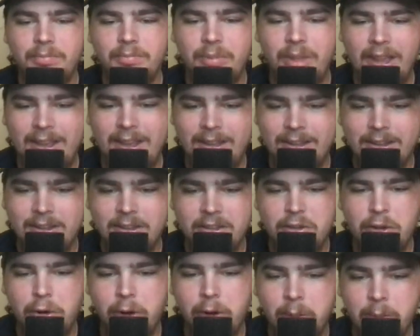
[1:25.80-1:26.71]
a
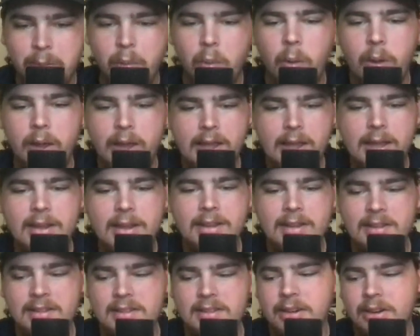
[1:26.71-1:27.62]
turning point in
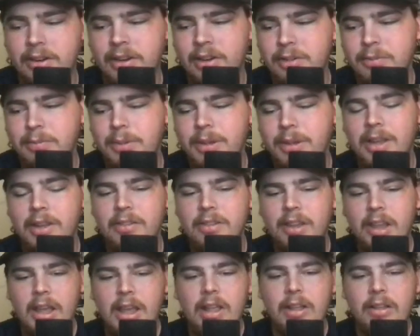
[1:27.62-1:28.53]
this series, because
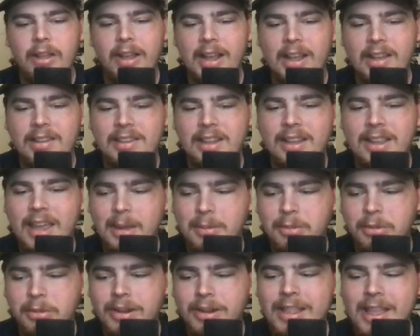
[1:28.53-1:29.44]
like I said,
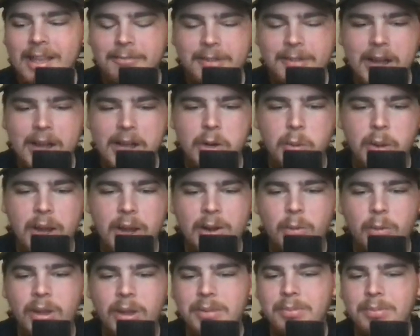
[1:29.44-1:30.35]
Game 3 they found a way to
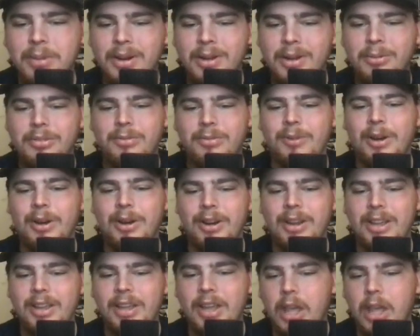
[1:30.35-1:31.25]
win, but it was
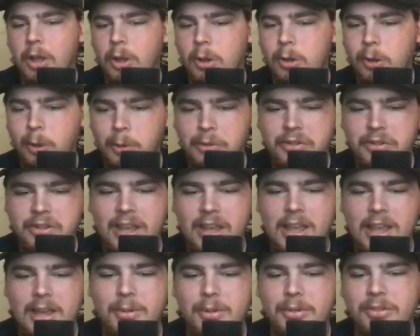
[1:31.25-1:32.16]
very close
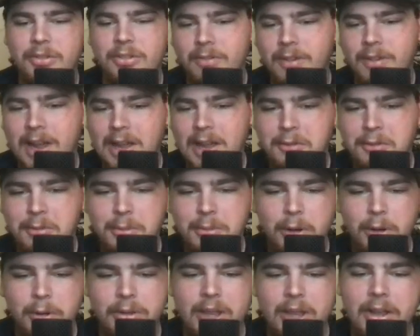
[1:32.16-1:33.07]
game. It was survival
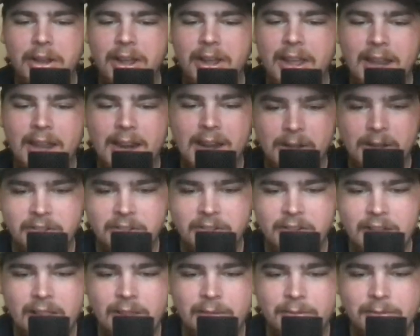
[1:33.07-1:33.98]
mode. They couldn't hit
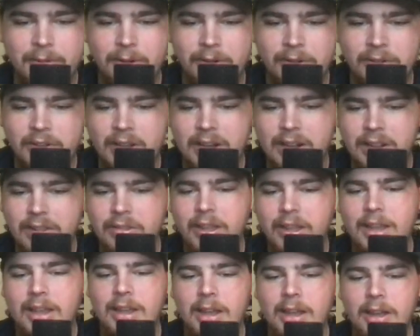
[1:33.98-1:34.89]
outside of the first inning,
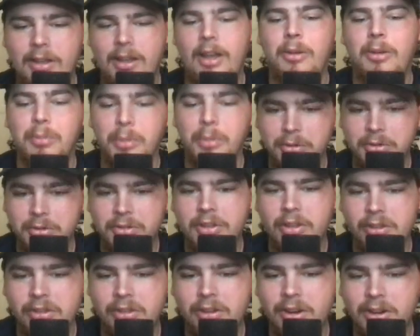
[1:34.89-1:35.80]
like how most of
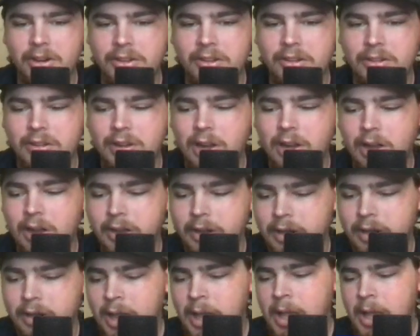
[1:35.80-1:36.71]
the series is
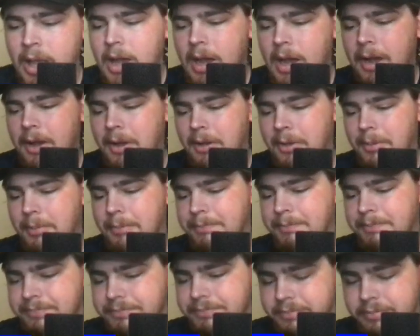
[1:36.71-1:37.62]
gone.
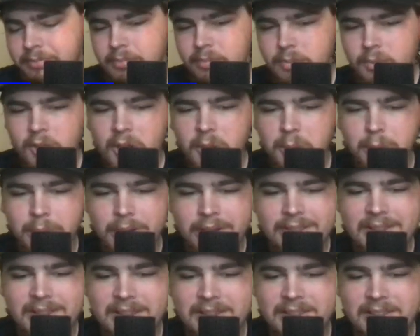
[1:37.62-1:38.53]

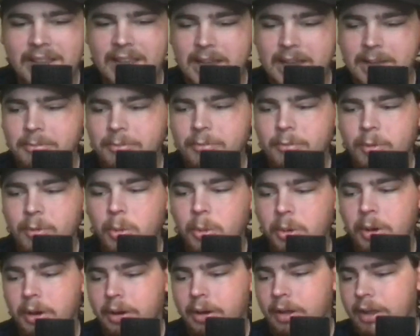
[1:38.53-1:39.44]
But this Game
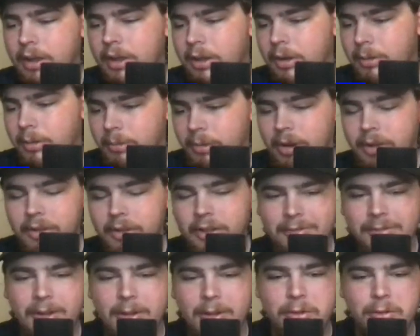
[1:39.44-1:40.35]
4 really
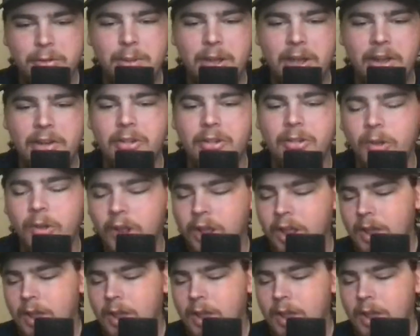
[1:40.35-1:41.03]
felt special.